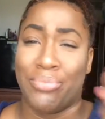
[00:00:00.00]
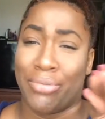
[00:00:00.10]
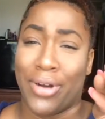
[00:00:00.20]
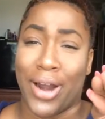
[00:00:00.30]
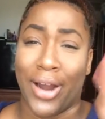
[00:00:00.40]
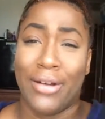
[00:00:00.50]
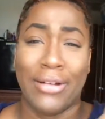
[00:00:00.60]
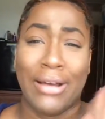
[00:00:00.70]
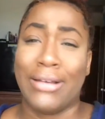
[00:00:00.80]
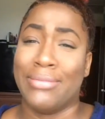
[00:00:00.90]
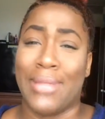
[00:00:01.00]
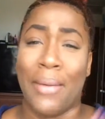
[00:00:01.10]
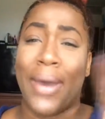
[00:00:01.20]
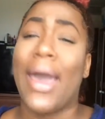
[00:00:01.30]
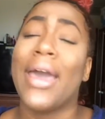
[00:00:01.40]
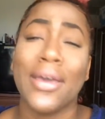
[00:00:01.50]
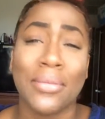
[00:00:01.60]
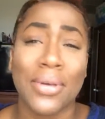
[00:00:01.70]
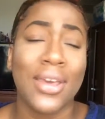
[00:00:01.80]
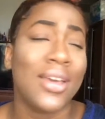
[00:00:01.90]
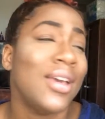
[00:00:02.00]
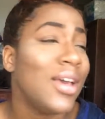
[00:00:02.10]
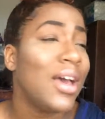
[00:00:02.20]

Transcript: brown. Oh, my baby.